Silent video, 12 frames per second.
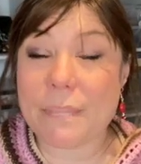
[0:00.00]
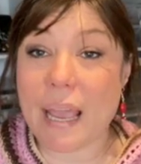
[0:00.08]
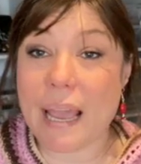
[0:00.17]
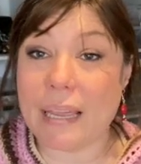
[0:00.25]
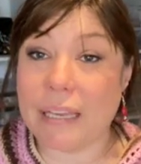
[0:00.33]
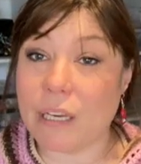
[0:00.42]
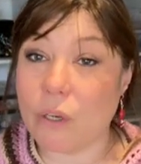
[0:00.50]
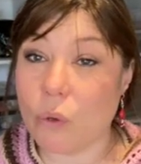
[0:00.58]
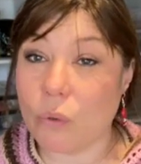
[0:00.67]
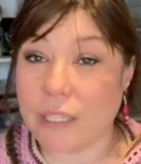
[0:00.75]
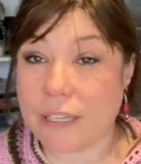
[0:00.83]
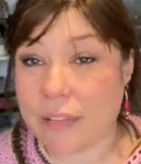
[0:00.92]
I can
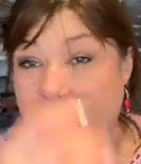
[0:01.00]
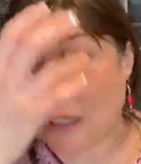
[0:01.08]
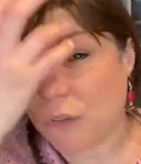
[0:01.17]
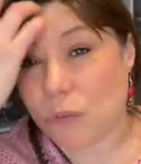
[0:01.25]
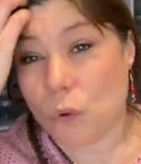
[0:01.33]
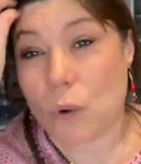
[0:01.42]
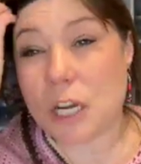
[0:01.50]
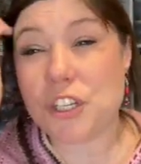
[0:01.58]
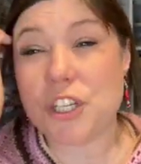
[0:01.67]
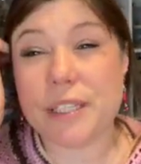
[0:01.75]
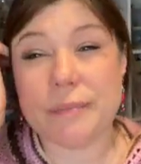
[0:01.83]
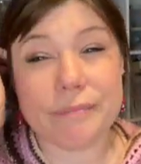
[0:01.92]
only thank you for
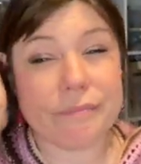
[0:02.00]
watching.